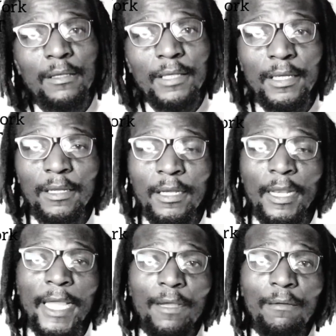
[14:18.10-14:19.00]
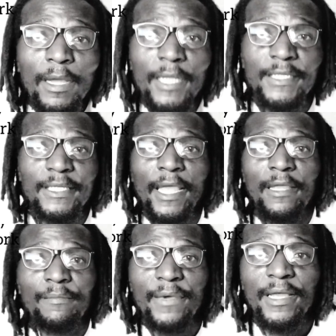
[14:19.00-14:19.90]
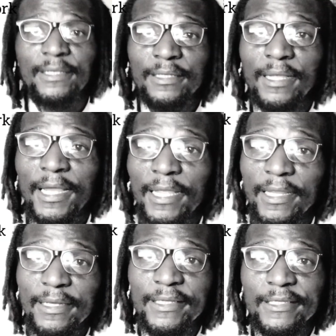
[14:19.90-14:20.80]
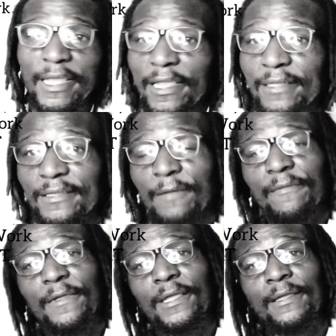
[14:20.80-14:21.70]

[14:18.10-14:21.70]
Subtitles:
They didn't like what I said, but I at least said something.